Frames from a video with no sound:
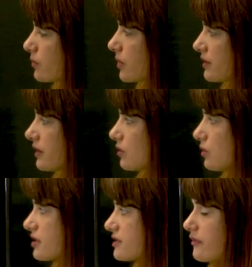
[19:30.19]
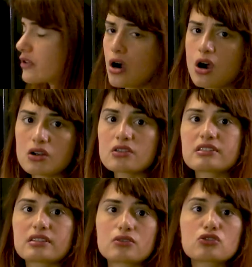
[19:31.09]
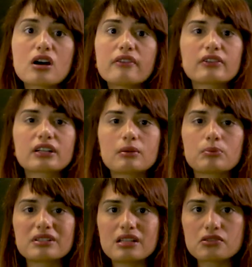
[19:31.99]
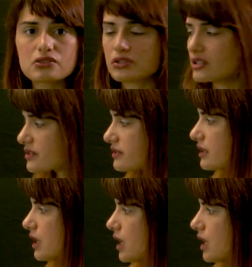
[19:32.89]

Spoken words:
when there are lots of cars and traffic and pedestrians,